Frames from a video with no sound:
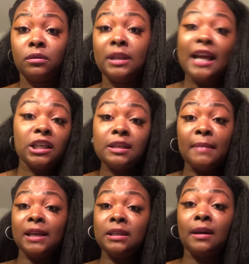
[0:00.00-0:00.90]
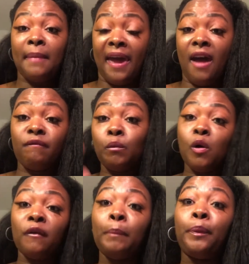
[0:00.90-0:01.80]
That just makes them have
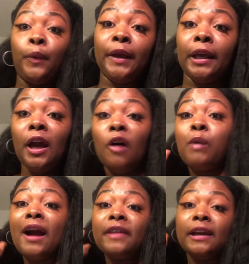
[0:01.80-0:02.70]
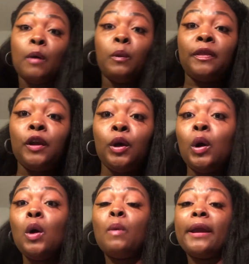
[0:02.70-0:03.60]
more of a point of why they're not with you,
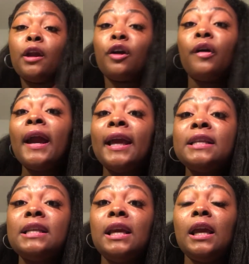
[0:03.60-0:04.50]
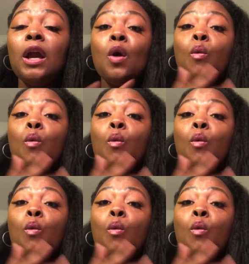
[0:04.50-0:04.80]
why you're crazy,